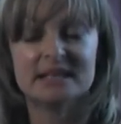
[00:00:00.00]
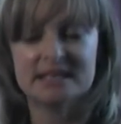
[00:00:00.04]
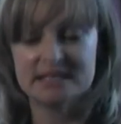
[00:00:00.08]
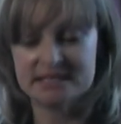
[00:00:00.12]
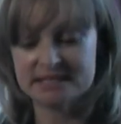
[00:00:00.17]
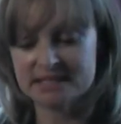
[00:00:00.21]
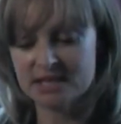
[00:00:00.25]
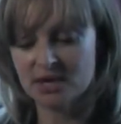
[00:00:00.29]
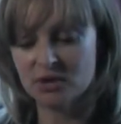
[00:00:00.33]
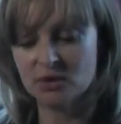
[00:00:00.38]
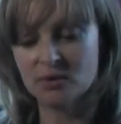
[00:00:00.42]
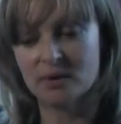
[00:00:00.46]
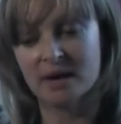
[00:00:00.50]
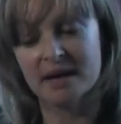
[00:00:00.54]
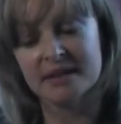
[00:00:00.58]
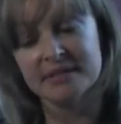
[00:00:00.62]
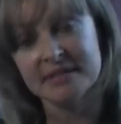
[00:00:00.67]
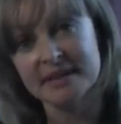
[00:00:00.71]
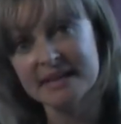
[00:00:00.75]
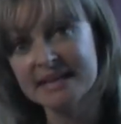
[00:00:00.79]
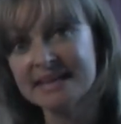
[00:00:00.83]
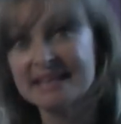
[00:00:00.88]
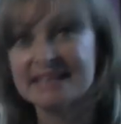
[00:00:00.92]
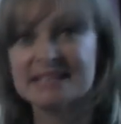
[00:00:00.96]
So I
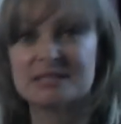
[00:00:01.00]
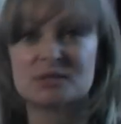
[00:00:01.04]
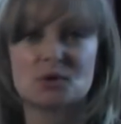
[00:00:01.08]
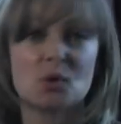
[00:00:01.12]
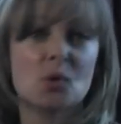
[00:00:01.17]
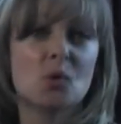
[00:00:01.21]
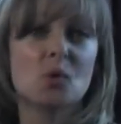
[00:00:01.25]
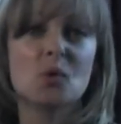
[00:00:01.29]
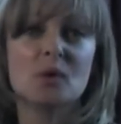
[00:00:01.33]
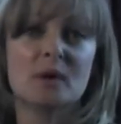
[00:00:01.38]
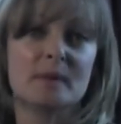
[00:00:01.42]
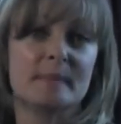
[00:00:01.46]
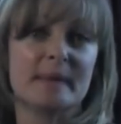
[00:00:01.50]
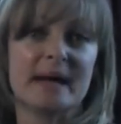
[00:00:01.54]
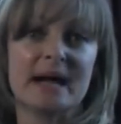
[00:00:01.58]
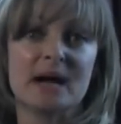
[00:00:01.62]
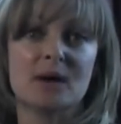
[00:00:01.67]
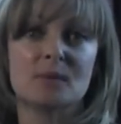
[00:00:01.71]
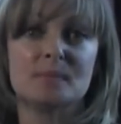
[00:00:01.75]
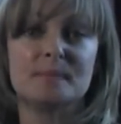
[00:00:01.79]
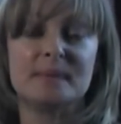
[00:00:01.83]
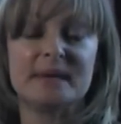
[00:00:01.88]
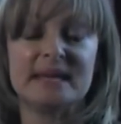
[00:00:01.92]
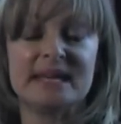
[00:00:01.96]
think it's all
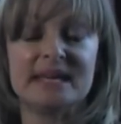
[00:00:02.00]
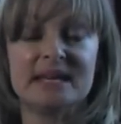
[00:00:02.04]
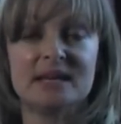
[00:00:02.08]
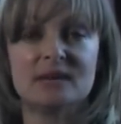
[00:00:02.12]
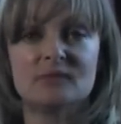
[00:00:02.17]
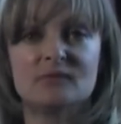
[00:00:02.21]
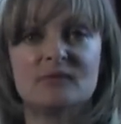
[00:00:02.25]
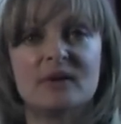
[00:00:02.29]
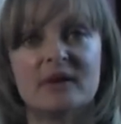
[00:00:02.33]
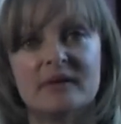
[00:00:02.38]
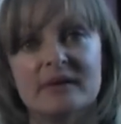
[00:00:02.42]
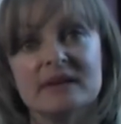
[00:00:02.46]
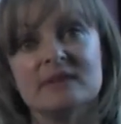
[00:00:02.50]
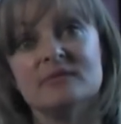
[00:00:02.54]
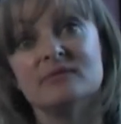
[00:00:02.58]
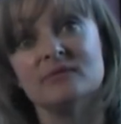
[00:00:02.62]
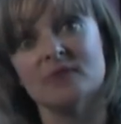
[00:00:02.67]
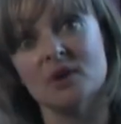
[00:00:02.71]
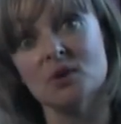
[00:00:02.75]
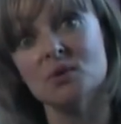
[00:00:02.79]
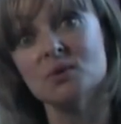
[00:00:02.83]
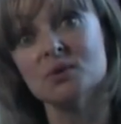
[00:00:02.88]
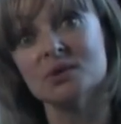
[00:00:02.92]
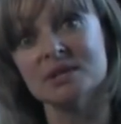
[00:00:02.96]
about being very
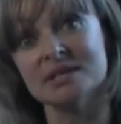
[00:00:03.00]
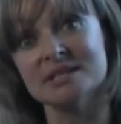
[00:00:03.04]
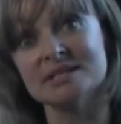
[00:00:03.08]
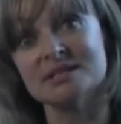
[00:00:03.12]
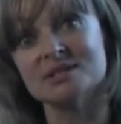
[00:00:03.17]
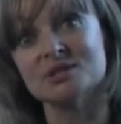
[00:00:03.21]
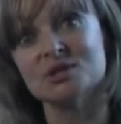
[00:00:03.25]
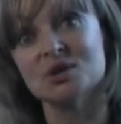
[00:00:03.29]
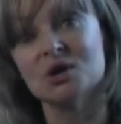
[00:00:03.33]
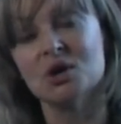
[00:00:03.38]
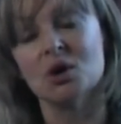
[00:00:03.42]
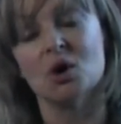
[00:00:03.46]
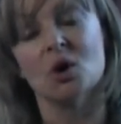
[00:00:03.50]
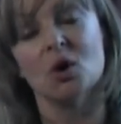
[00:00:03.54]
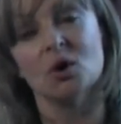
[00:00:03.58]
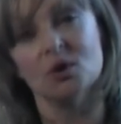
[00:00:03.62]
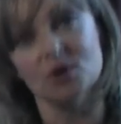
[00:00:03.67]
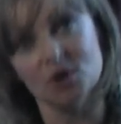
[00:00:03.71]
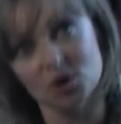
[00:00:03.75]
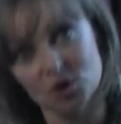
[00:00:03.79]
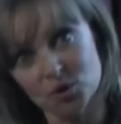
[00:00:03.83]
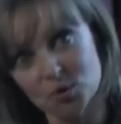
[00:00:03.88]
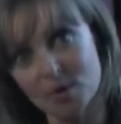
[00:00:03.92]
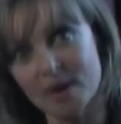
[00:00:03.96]
focused on
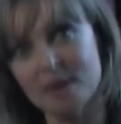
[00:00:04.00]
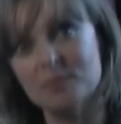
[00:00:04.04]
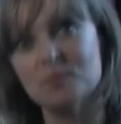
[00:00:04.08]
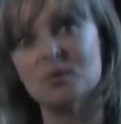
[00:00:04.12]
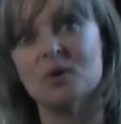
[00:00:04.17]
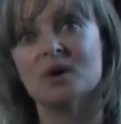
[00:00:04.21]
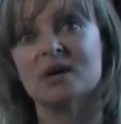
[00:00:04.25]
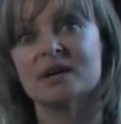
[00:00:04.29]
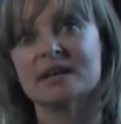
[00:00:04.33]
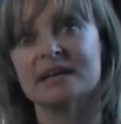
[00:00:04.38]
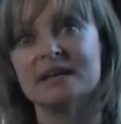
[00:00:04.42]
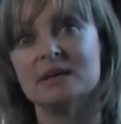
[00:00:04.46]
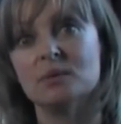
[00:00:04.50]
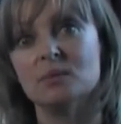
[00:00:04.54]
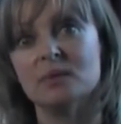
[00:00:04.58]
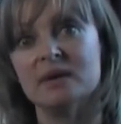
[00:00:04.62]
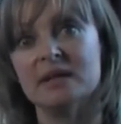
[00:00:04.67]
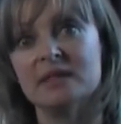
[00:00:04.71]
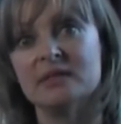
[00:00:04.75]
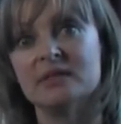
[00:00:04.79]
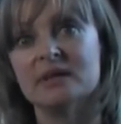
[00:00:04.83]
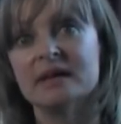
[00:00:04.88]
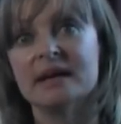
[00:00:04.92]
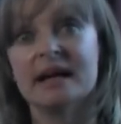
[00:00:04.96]
who I'm working
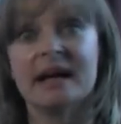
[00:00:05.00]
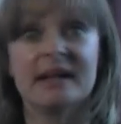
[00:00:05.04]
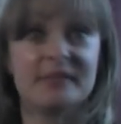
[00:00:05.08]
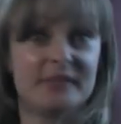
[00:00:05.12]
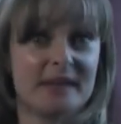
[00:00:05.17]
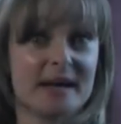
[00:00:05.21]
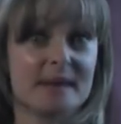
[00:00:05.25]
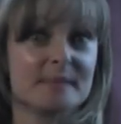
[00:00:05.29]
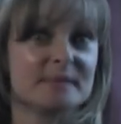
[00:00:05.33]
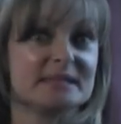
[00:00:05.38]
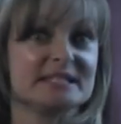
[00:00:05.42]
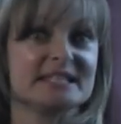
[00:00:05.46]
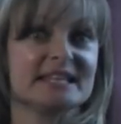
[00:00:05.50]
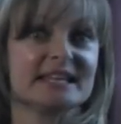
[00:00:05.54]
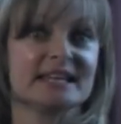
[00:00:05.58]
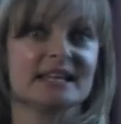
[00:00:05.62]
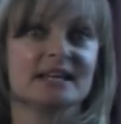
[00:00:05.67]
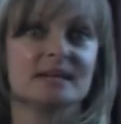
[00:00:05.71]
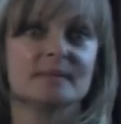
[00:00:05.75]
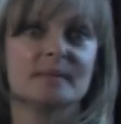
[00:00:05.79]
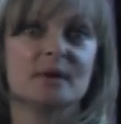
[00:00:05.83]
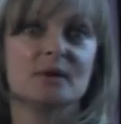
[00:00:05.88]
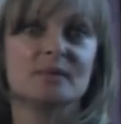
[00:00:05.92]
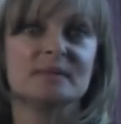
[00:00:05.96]
with at that
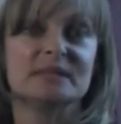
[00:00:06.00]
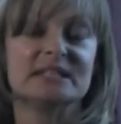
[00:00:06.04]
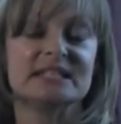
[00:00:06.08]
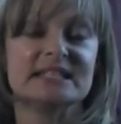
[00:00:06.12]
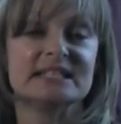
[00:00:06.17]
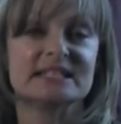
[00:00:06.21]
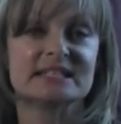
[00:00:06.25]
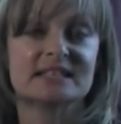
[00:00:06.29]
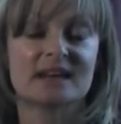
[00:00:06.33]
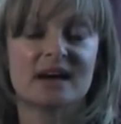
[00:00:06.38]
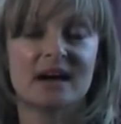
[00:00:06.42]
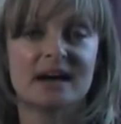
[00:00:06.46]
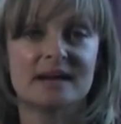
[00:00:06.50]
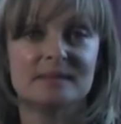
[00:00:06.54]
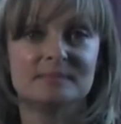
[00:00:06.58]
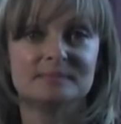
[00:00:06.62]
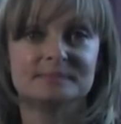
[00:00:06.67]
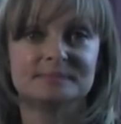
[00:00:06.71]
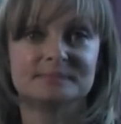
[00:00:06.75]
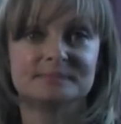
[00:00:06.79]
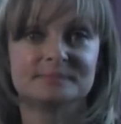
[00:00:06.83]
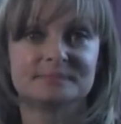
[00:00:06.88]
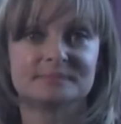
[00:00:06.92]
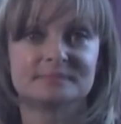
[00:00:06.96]
particular moment in
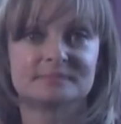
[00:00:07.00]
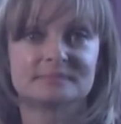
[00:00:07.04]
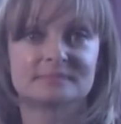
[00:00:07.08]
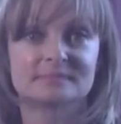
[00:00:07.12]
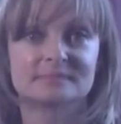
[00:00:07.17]
time.